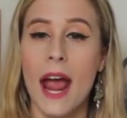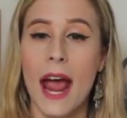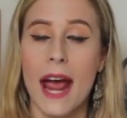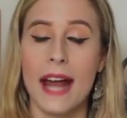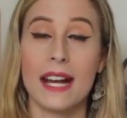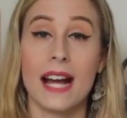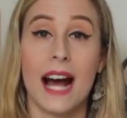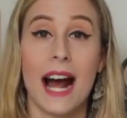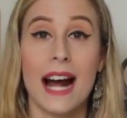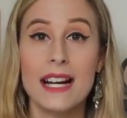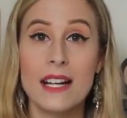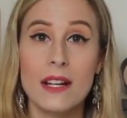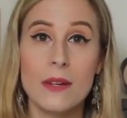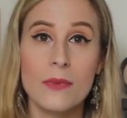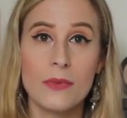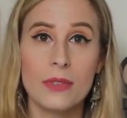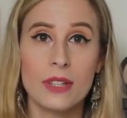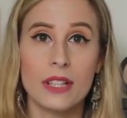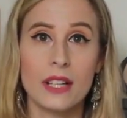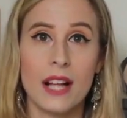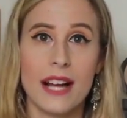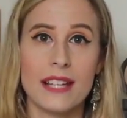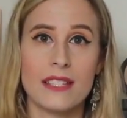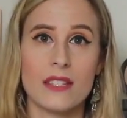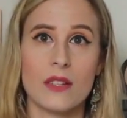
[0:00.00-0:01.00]
And I didn't
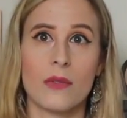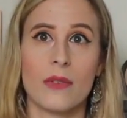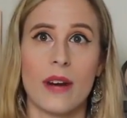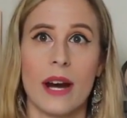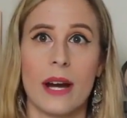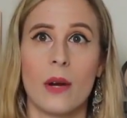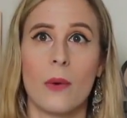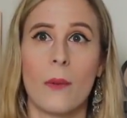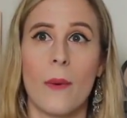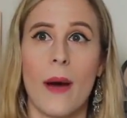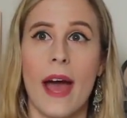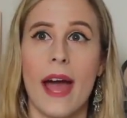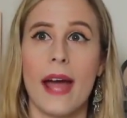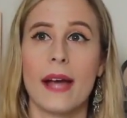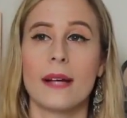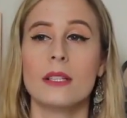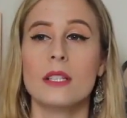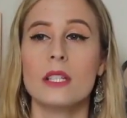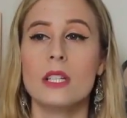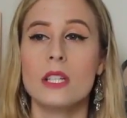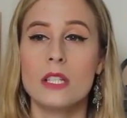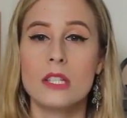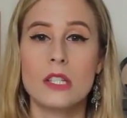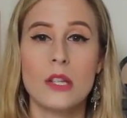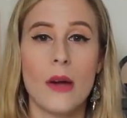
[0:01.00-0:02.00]
realize it right away.
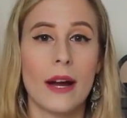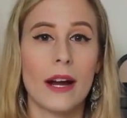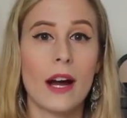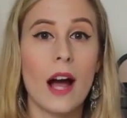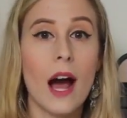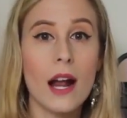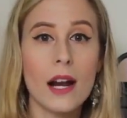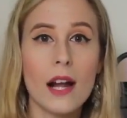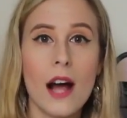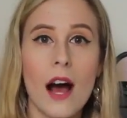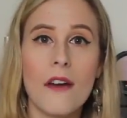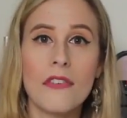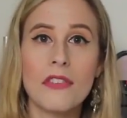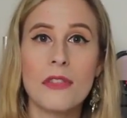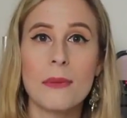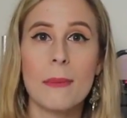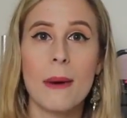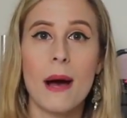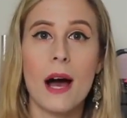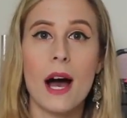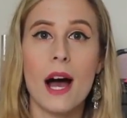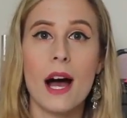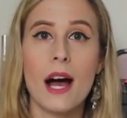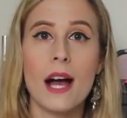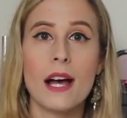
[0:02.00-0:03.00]
So I got off the
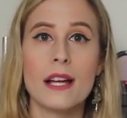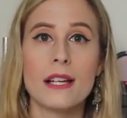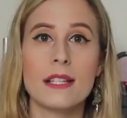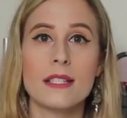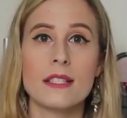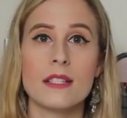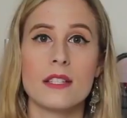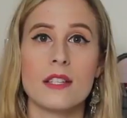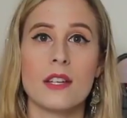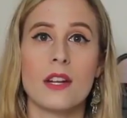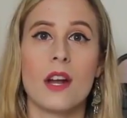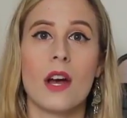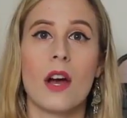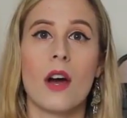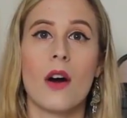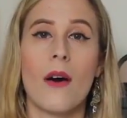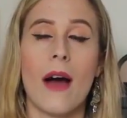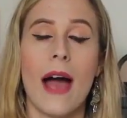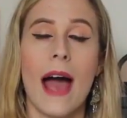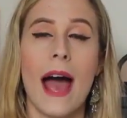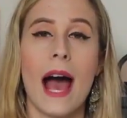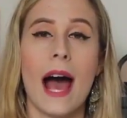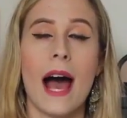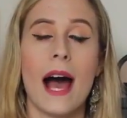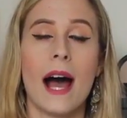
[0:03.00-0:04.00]
bus, you know,
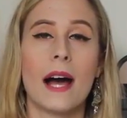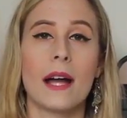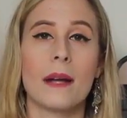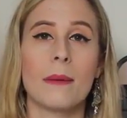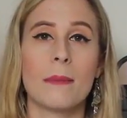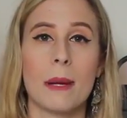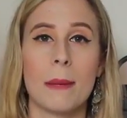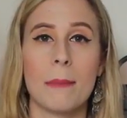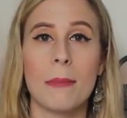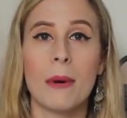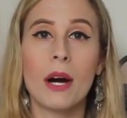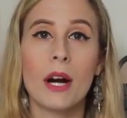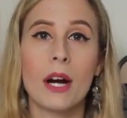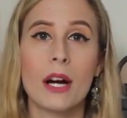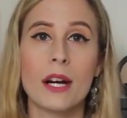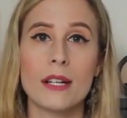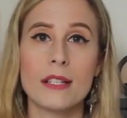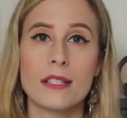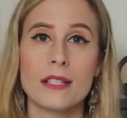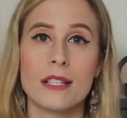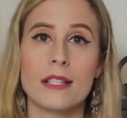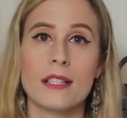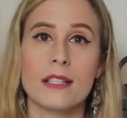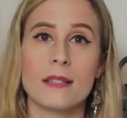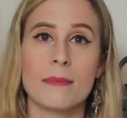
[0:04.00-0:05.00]
I had my
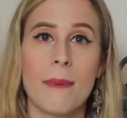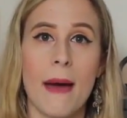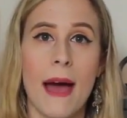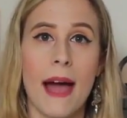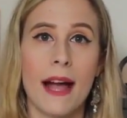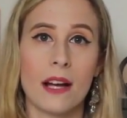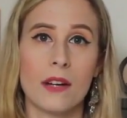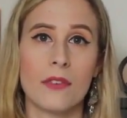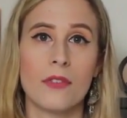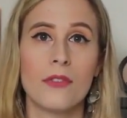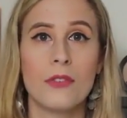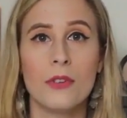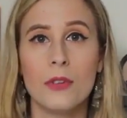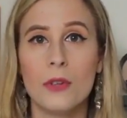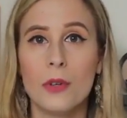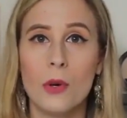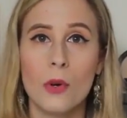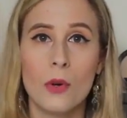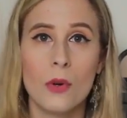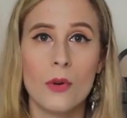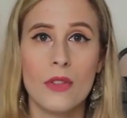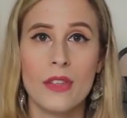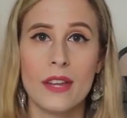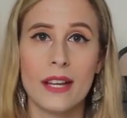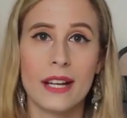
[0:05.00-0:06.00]
purse and this bag of
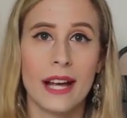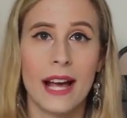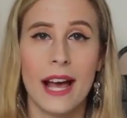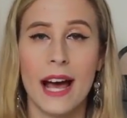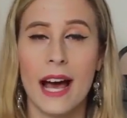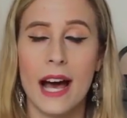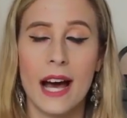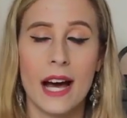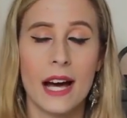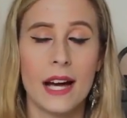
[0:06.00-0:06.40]
food that I